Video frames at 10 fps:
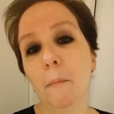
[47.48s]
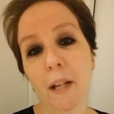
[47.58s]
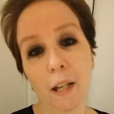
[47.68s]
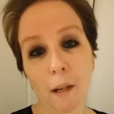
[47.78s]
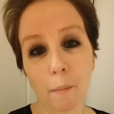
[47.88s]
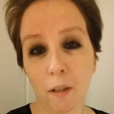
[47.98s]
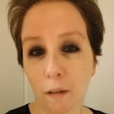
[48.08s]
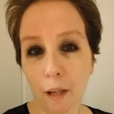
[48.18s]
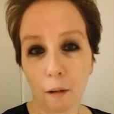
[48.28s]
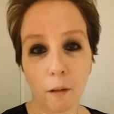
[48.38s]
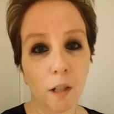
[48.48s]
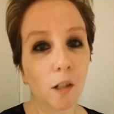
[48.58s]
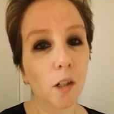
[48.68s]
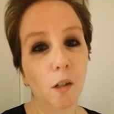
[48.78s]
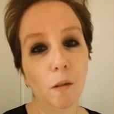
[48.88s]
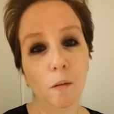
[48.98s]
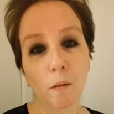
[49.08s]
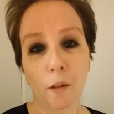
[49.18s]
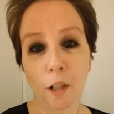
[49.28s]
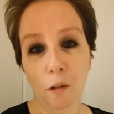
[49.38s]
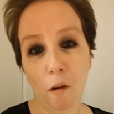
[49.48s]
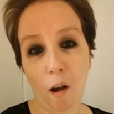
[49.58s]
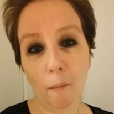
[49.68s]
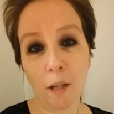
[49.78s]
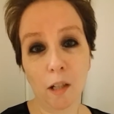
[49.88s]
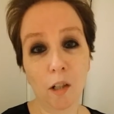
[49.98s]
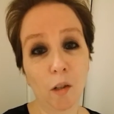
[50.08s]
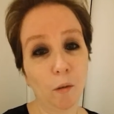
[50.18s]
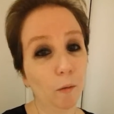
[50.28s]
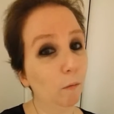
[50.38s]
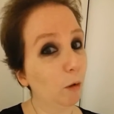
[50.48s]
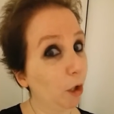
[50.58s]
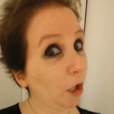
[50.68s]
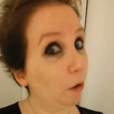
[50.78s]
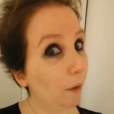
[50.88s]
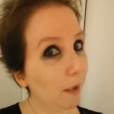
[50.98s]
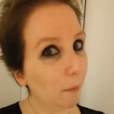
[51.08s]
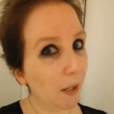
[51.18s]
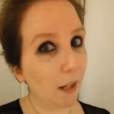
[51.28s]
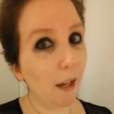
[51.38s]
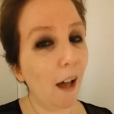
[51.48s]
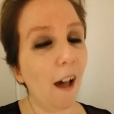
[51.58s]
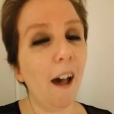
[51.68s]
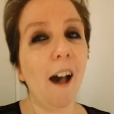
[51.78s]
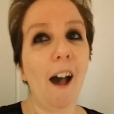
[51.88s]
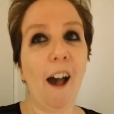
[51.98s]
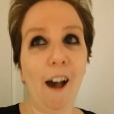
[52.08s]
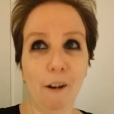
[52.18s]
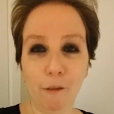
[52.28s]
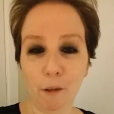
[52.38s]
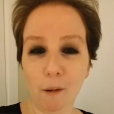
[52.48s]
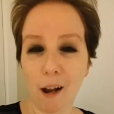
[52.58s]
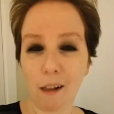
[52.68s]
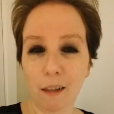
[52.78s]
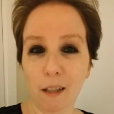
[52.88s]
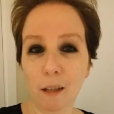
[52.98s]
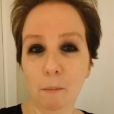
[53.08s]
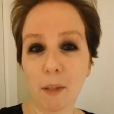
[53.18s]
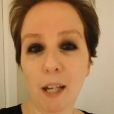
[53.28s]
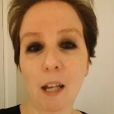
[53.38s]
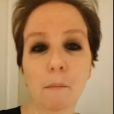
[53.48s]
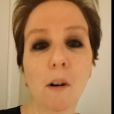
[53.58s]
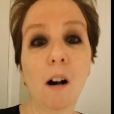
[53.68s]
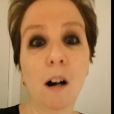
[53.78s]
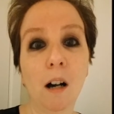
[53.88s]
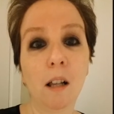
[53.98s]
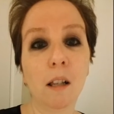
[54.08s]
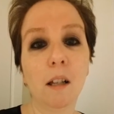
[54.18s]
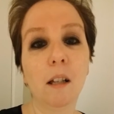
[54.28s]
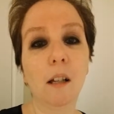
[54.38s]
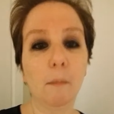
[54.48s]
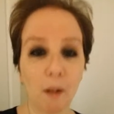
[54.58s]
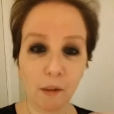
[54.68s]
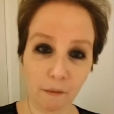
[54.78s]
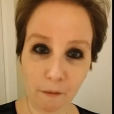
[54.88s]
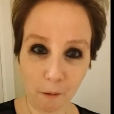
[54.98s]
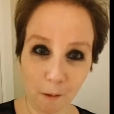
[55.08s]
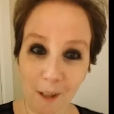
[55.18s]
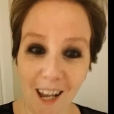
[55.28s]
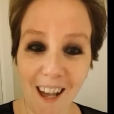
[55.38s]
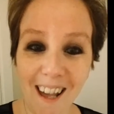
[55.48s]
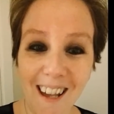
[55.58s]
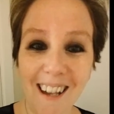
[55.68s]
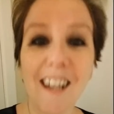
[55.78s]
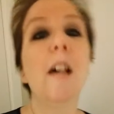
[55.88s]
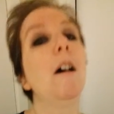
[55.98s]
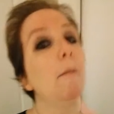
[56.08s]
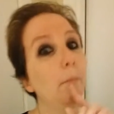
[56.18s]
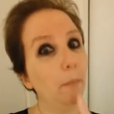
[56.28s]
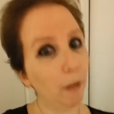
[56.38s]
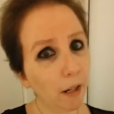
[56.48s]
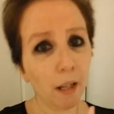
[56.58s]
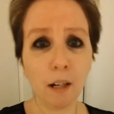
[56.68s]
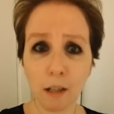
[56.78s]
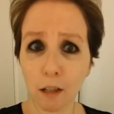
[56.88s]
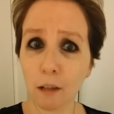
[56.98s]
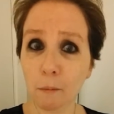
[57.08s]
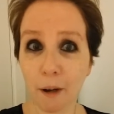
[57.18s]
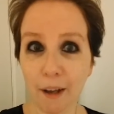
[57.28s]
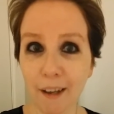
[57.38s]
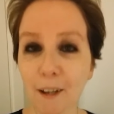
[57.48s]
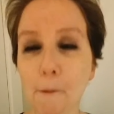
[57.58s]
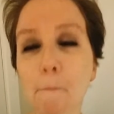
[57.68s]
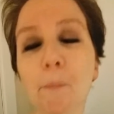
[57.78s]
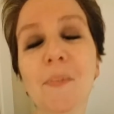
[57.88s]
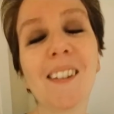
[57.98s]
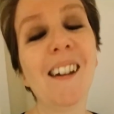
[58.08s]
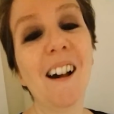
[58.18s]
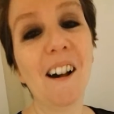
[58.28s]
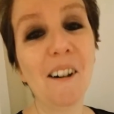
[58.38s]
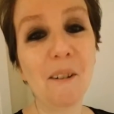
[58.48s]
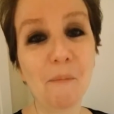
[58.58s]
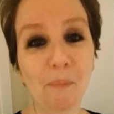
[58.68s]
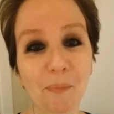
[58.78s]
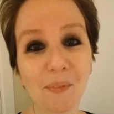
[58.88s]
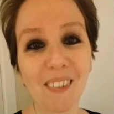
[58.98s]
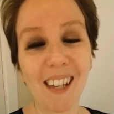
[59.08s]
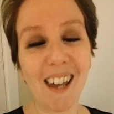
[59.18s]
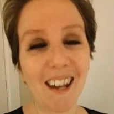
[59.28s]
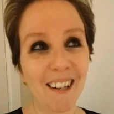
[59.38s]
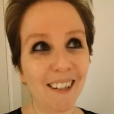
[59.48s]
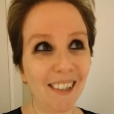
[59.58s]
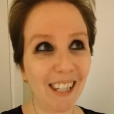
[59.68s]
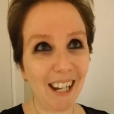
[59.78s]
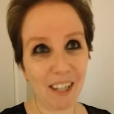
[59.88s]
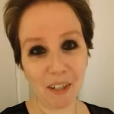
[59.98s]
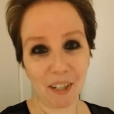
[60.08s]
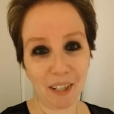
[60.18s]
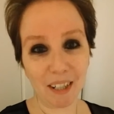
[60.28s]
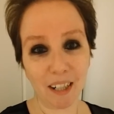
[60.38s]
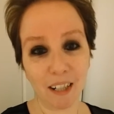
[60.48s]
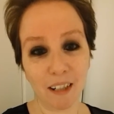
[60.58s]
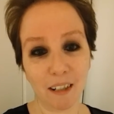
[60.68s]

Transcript: picking up a new language to learning a new hobby to learning a new recipe. After a while, it became all about the food, but in a good way. And the other